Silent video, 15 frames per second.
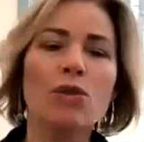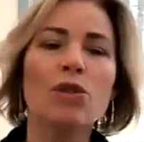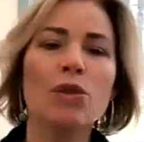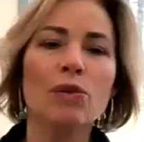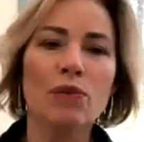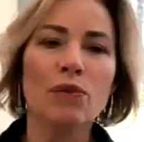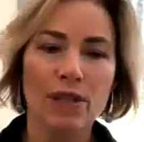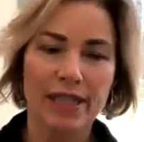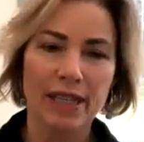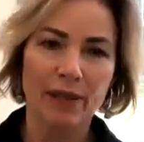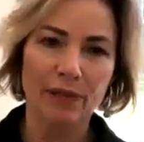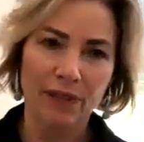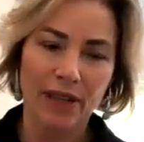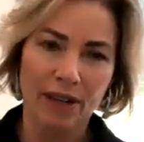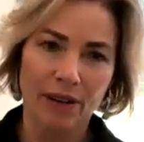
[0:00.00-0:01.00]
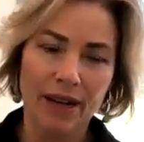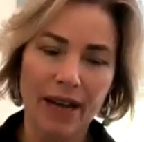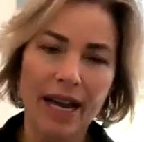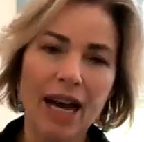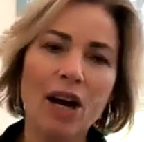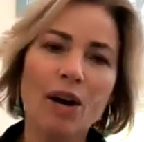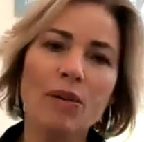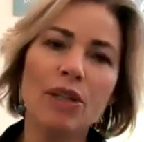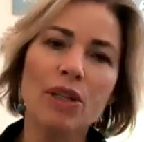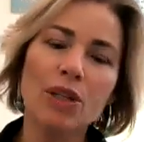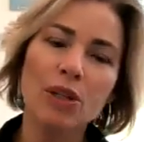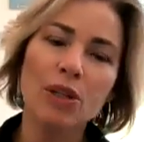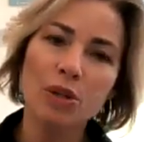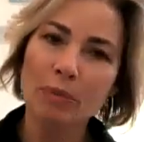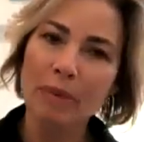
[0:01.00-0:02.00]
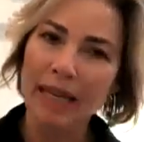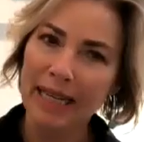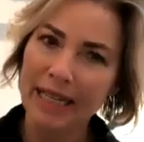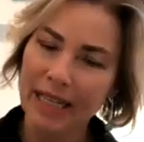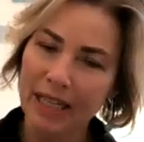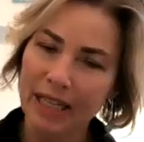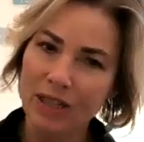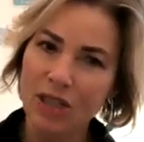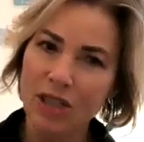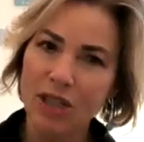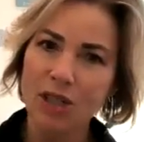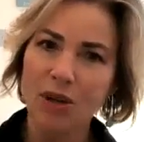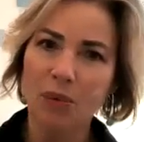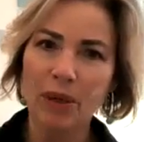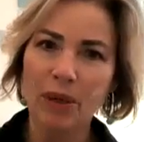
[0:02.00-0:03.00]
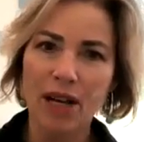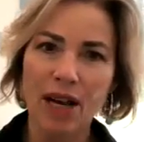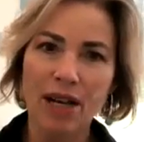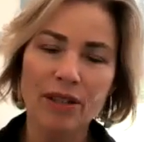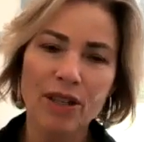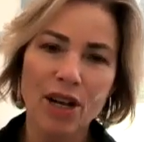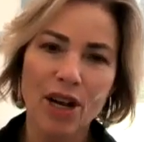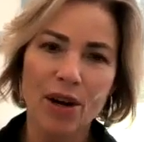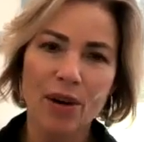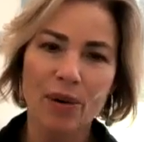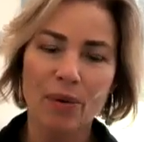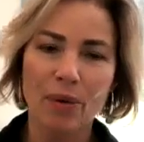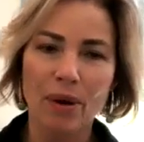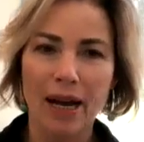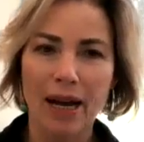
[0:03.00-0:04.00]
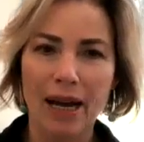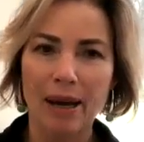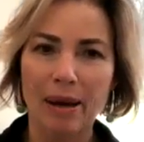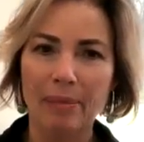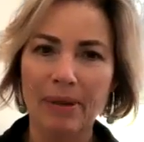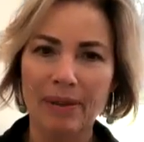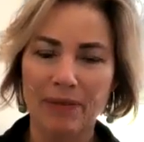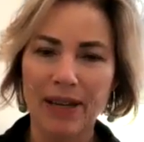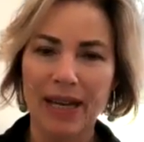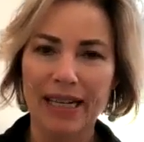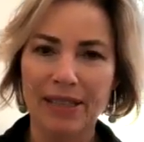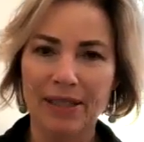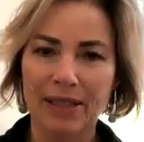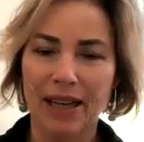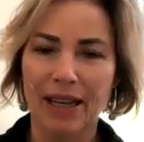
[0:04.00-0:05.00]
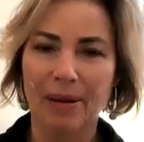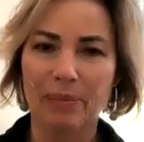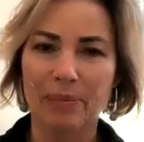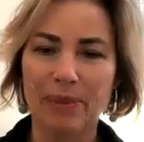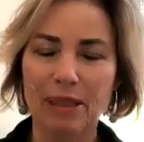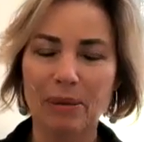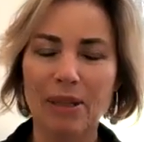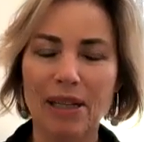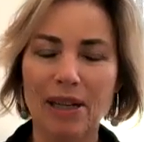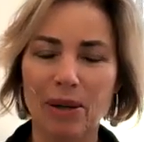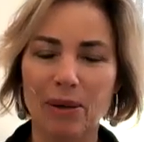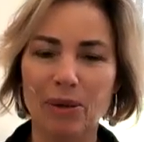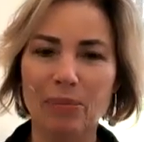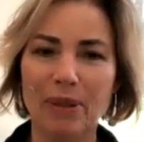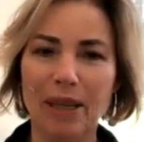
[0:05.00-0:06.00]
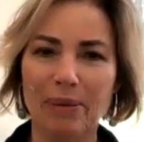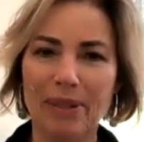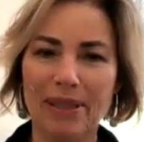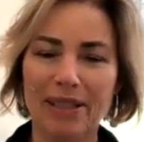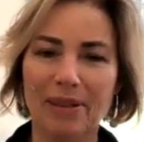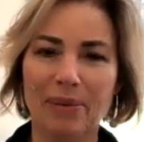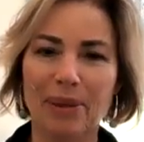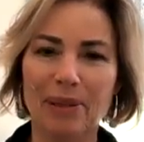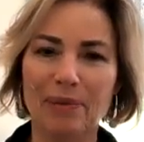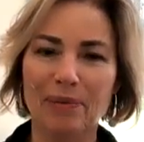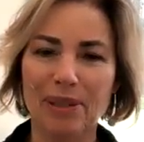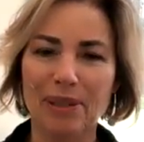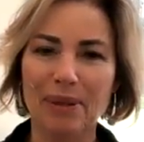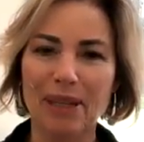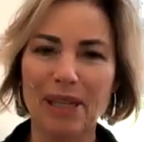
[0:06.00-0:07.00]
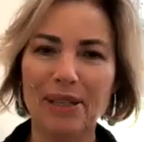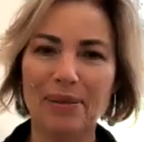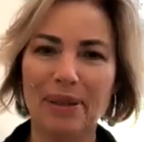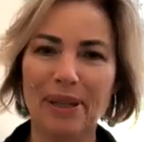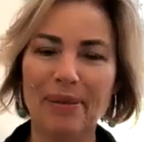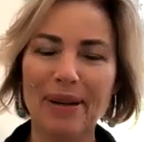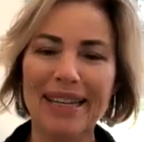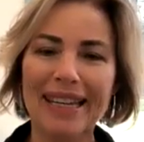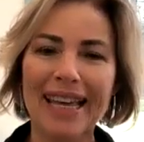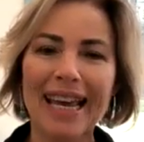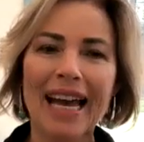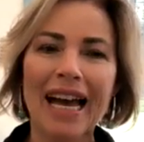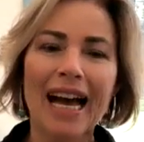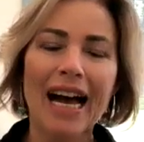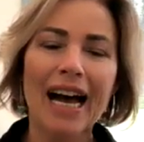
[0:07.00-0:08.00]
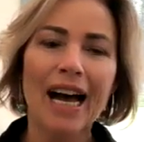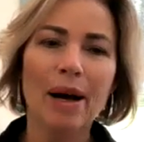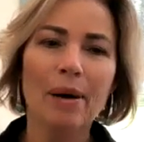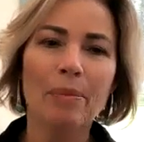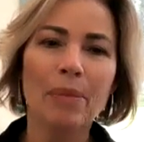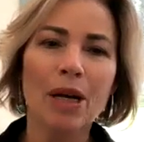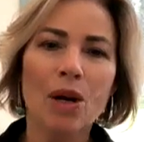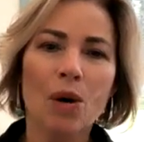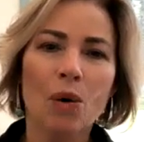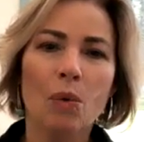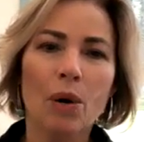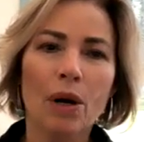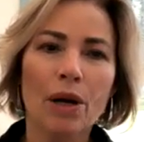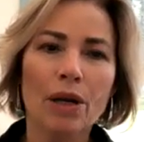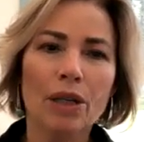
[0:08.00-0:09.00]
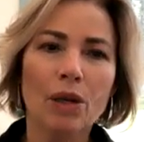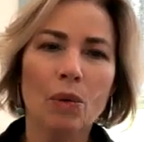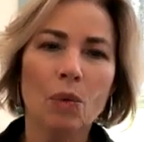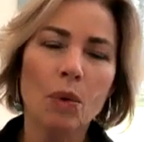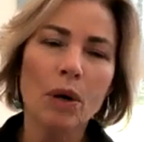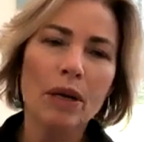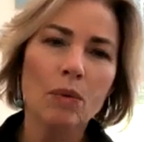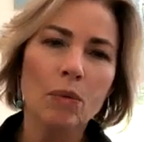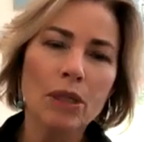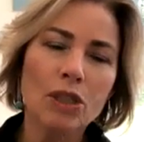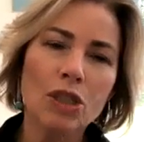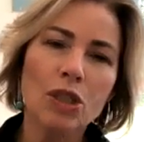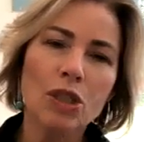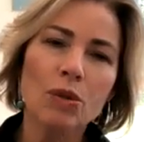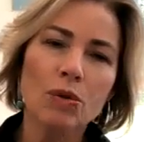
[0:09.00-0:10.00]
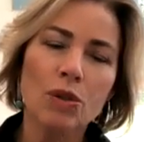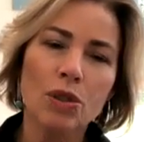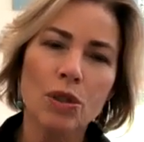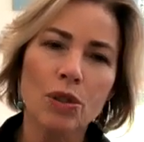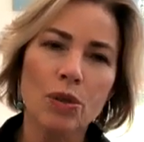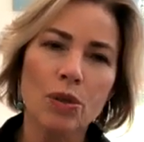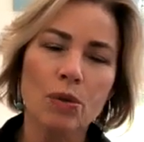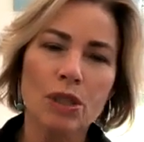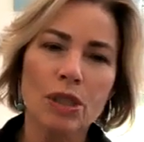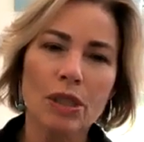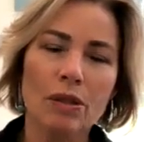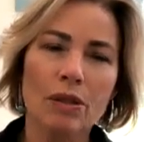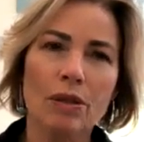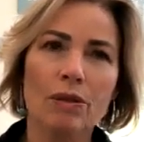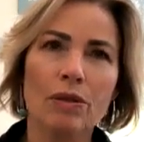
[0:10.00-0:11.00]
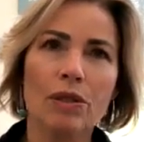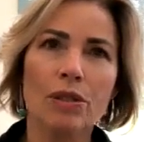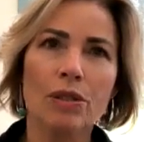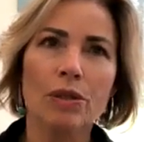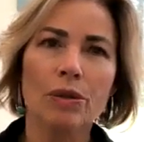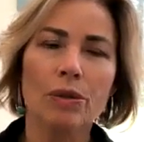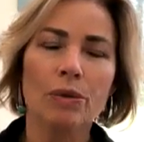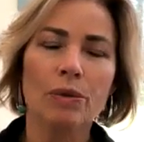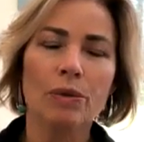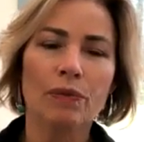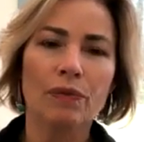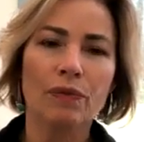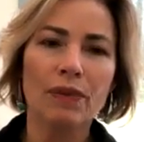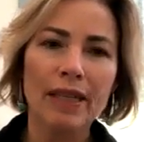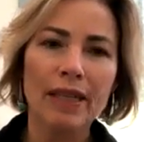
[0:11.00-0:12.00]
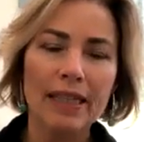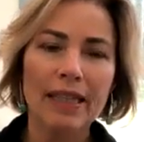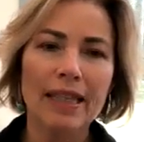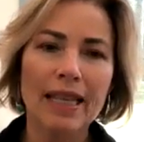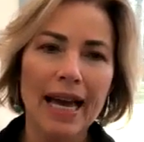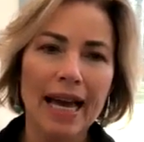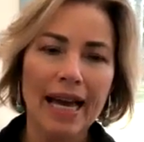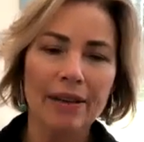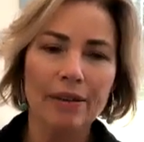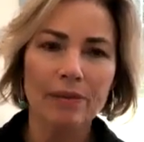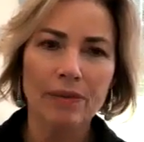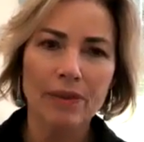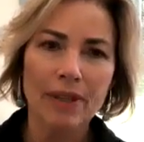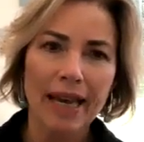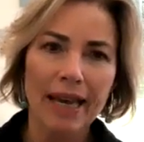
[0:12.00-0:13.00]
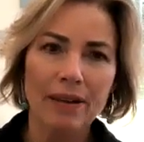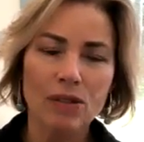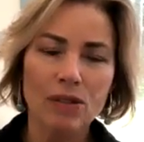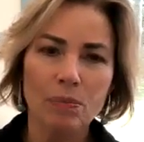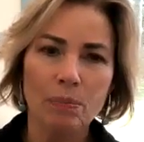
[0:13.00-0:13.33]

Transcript: do for self-care. How do you manage, we all know, in fact, someone in our group, that was their word for 2021. What do you do to feed that's